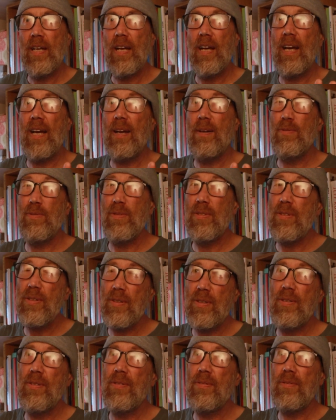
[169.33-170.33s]

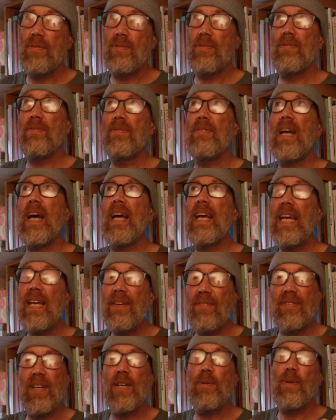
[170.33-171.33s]
and
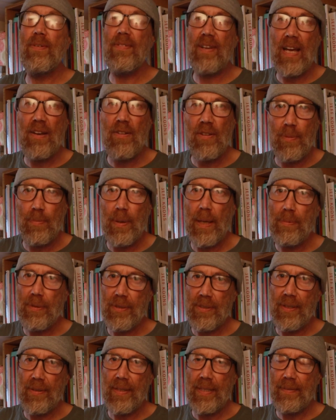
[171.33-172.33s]
naively we've let other people
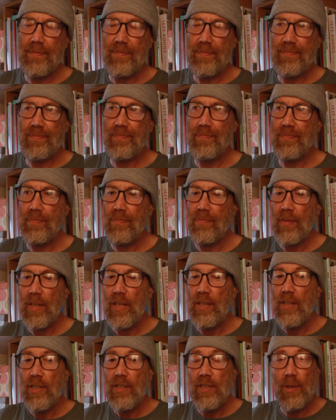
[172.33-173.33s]
do it.
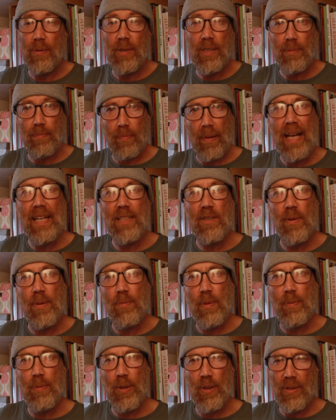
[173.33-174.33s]
So it was blacked when
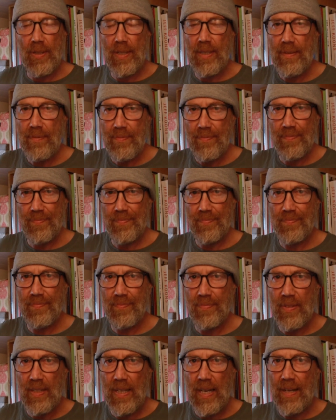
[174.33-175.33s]
we bought her
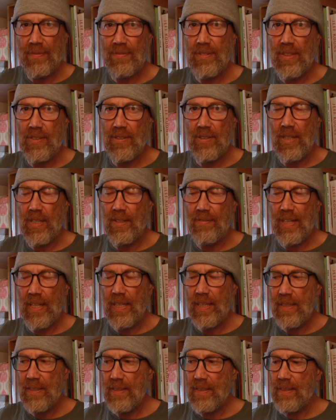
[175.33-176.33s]
after the survey,
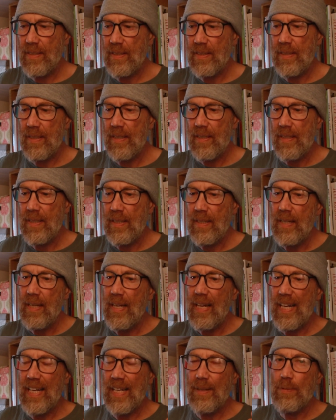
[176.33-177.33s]

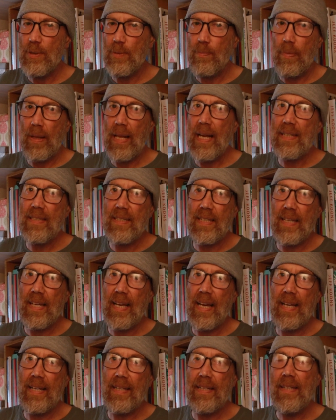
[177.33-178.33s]
and it was blacked
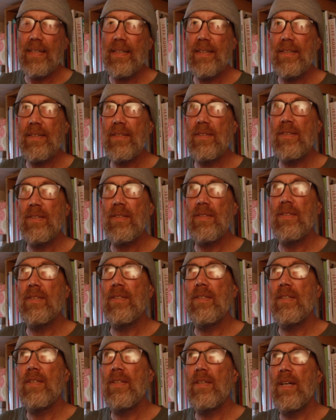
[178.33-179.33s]
again
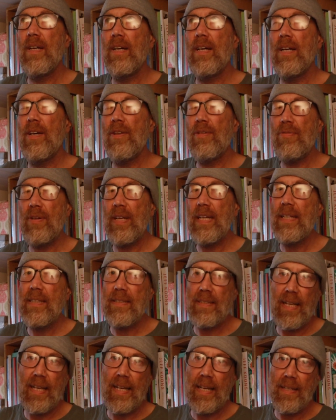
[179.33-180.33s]
3
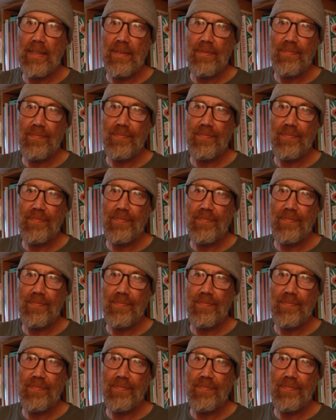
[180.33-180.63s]
years later.